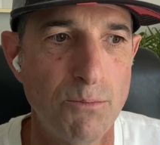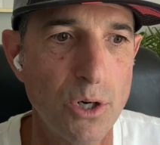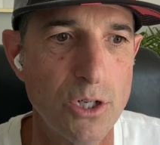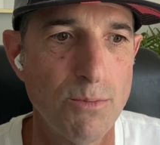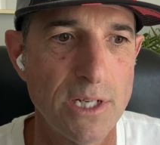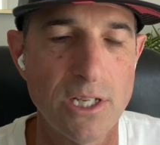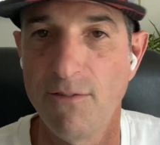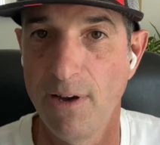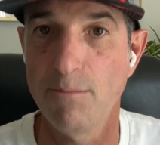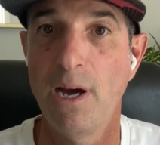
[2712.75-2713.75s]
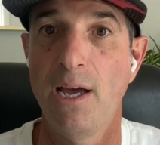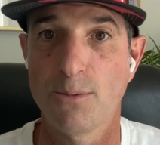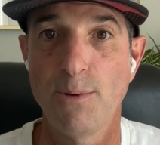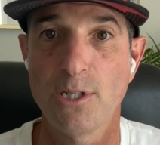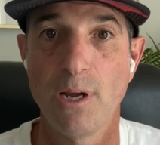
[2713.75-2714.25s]
to push myself
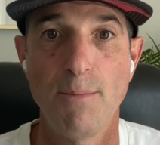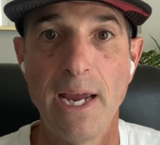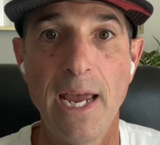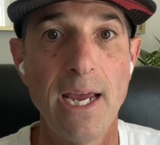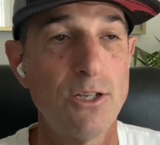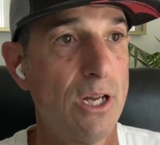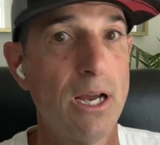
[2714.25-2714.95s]
especially at my age.